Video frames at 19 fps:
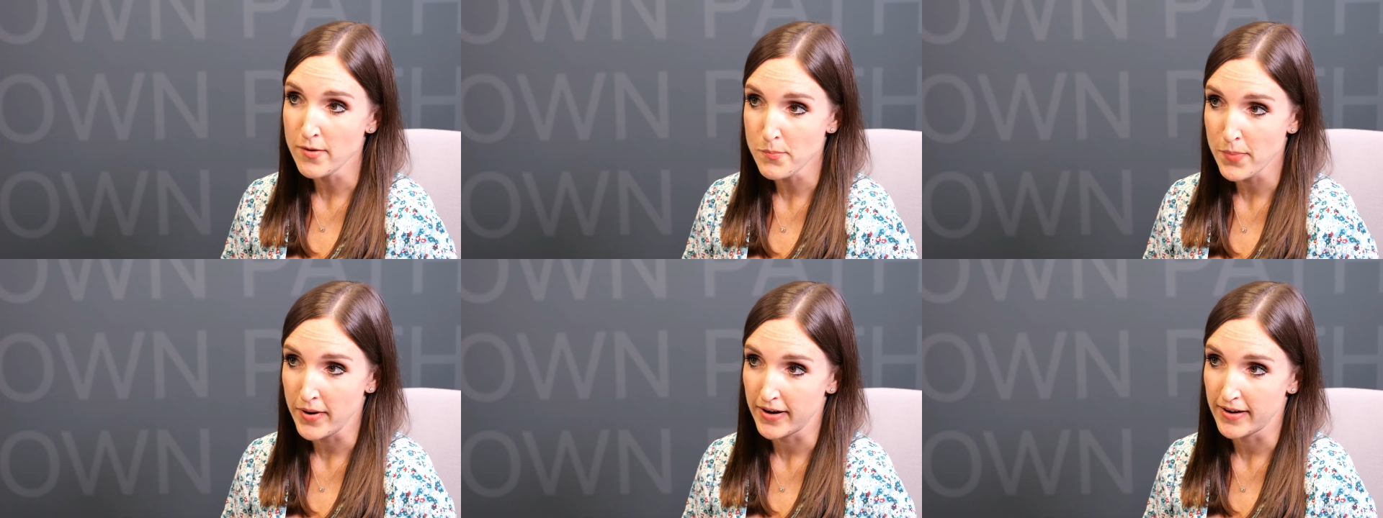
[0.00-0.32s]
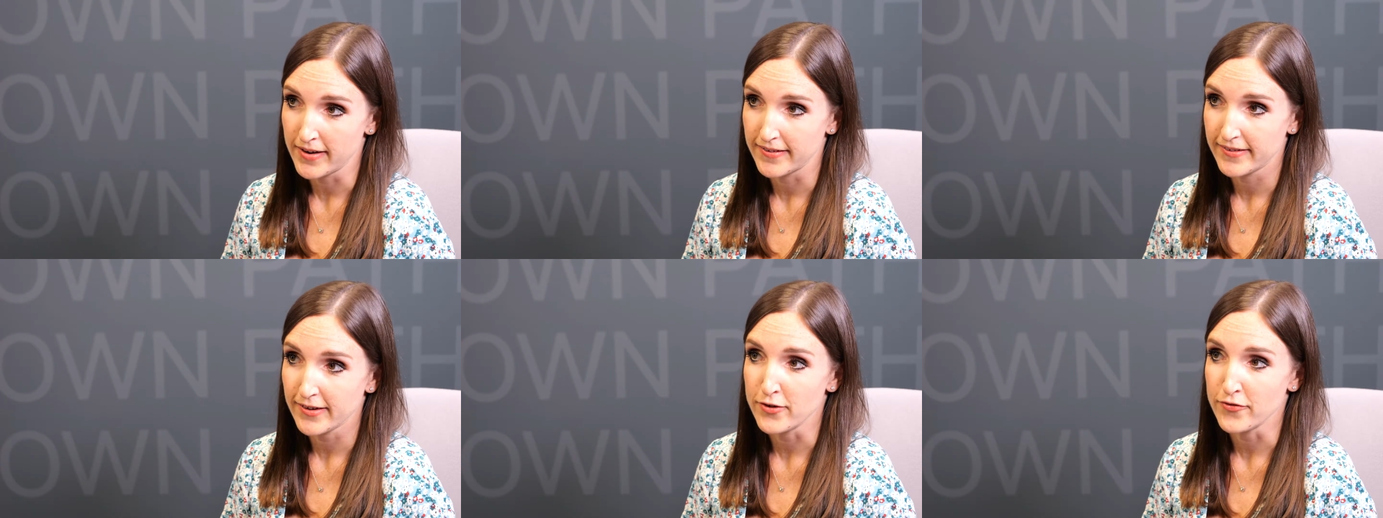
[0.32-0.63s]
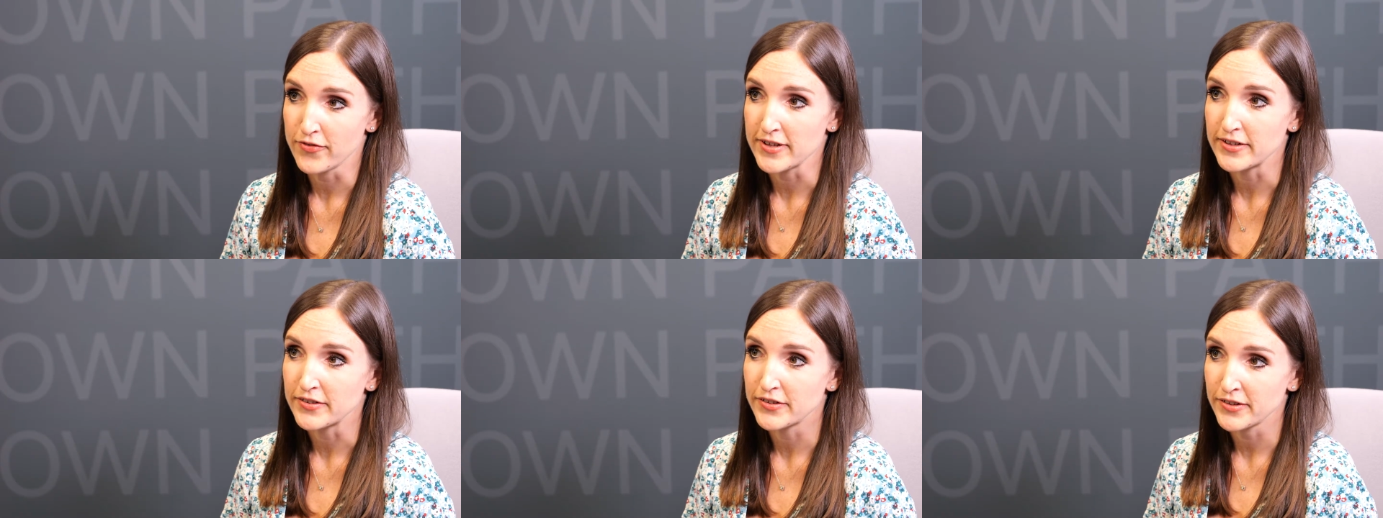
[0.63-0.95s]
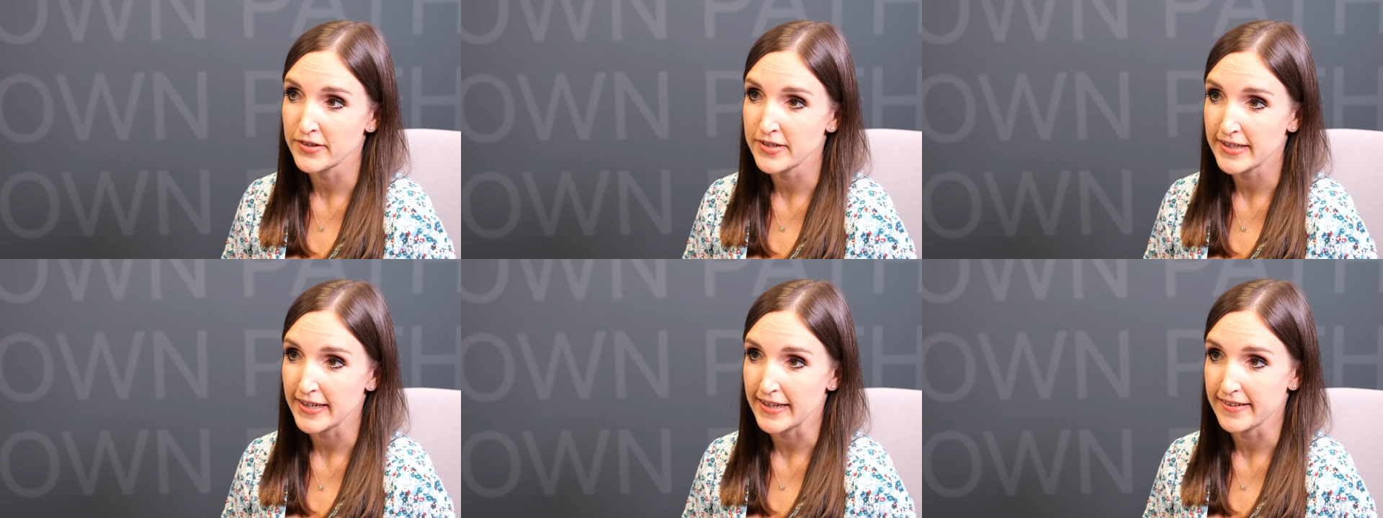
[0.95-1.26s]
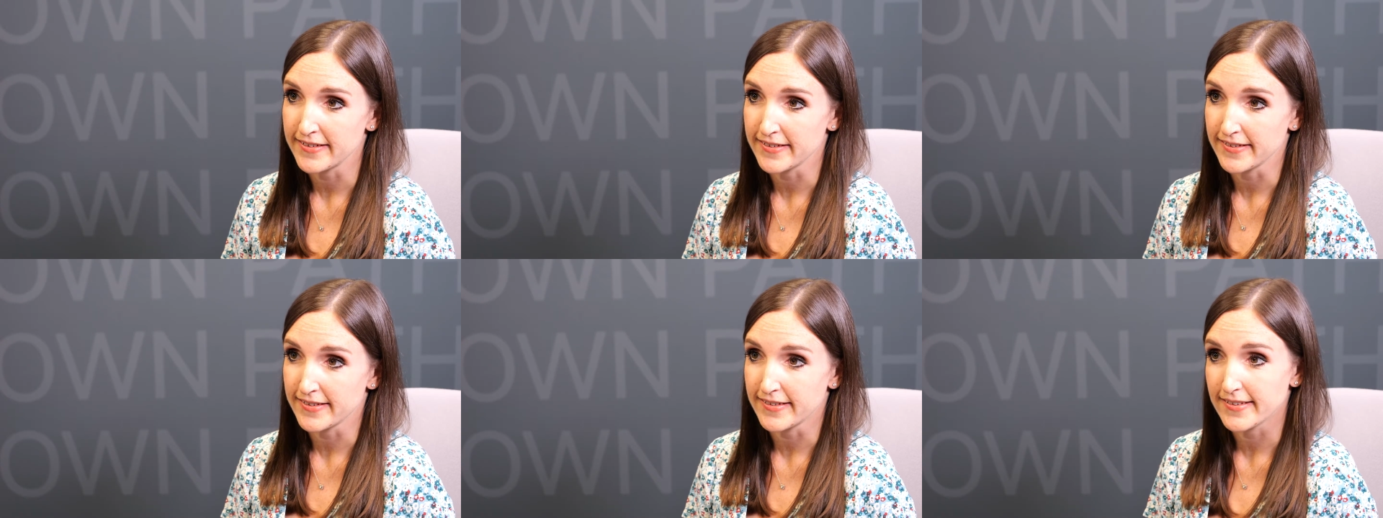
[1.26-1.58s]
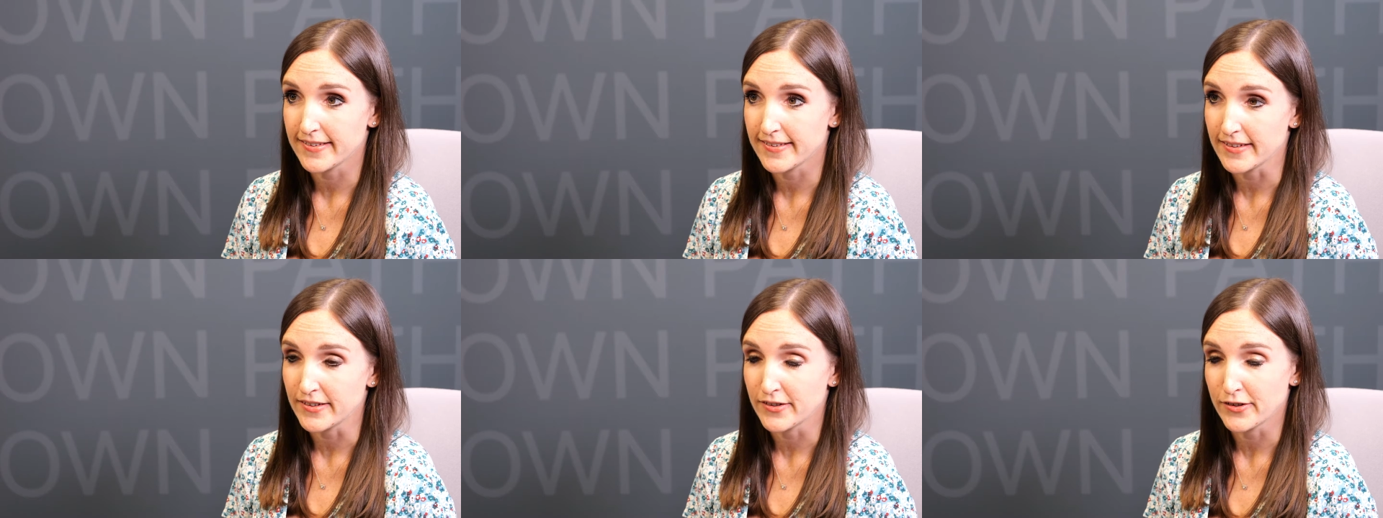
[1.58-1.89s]
part of the adjudicator's
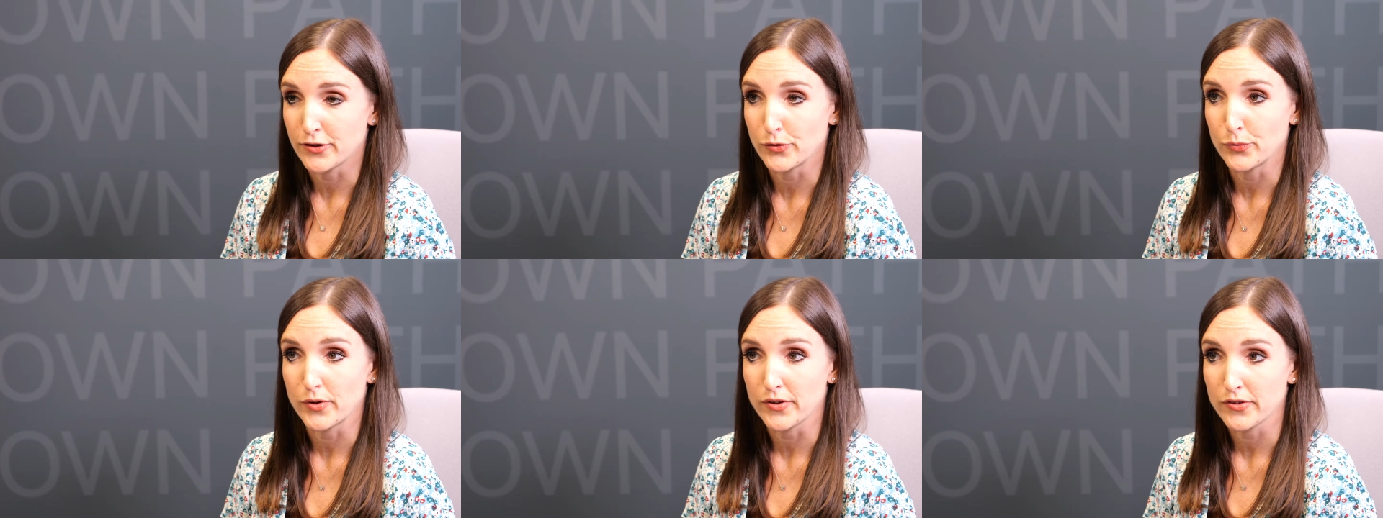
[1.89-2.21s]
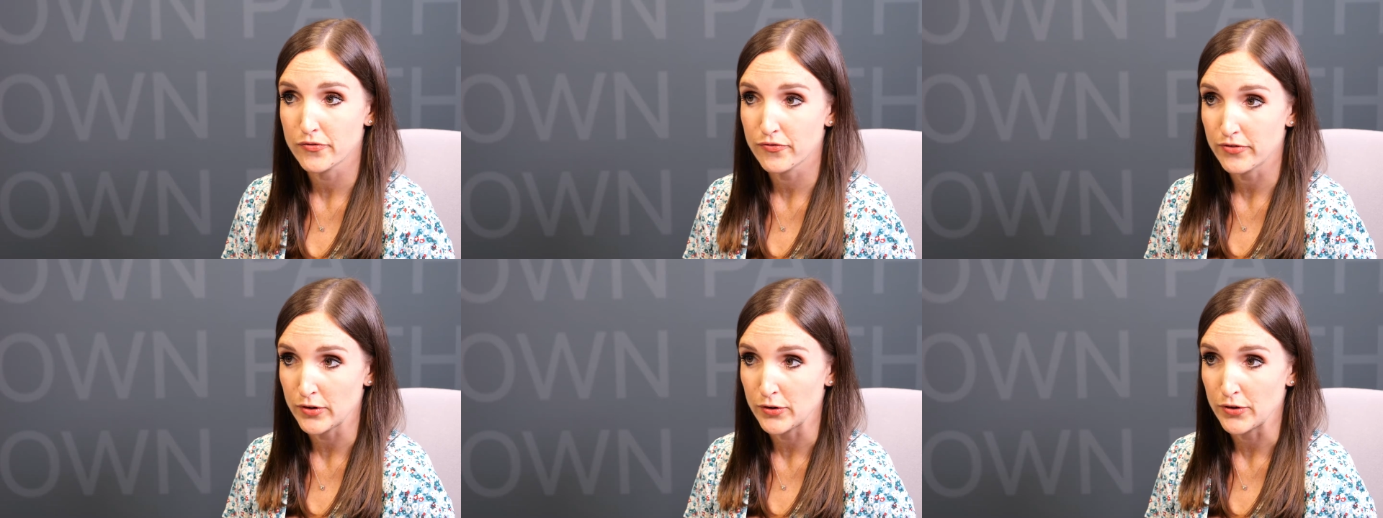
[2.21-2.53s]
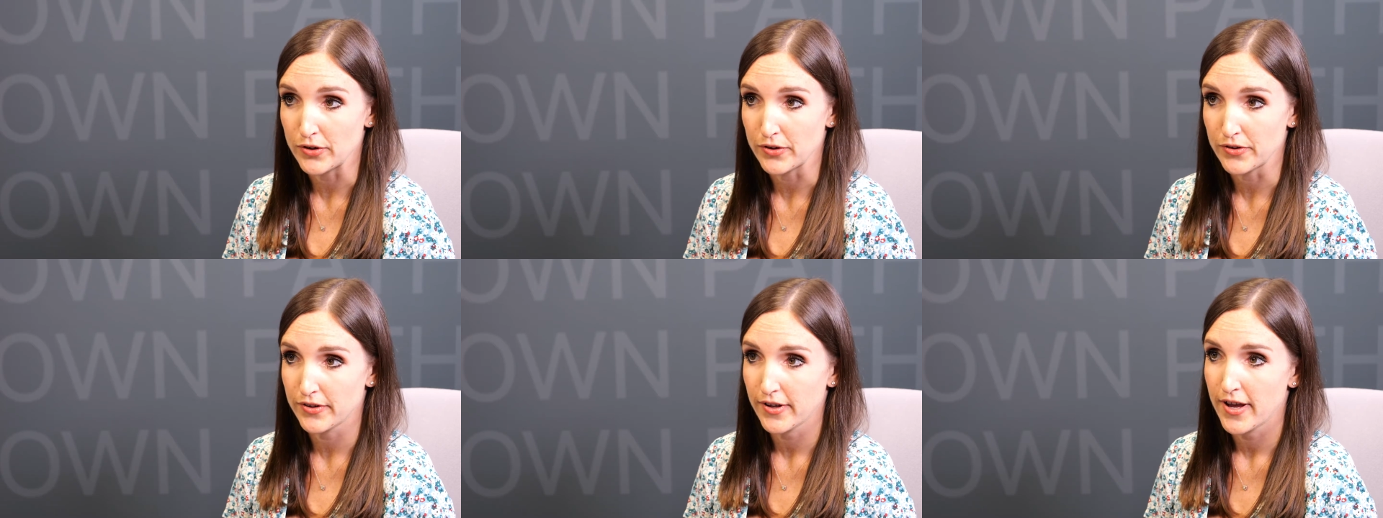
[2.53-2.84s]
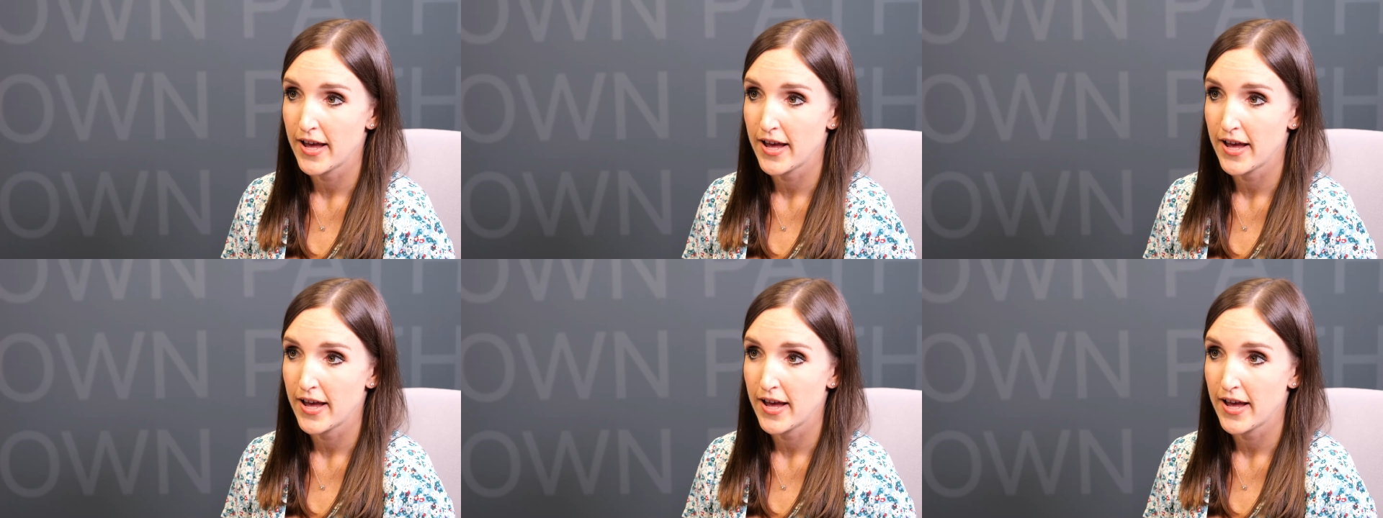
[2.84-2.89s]
decision was flawed,